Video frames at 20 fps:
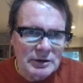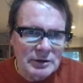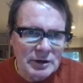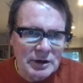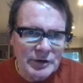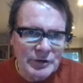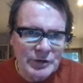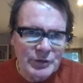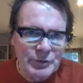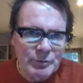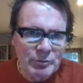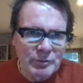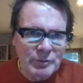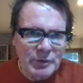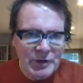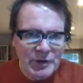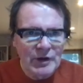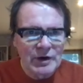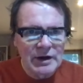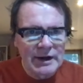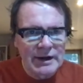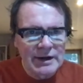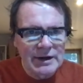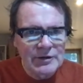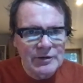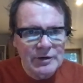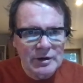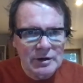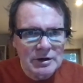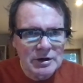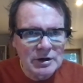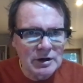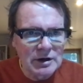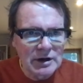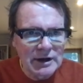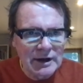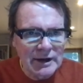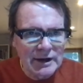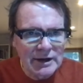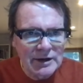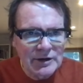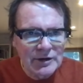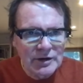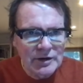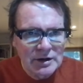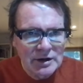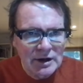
and with the lead, a curly lead.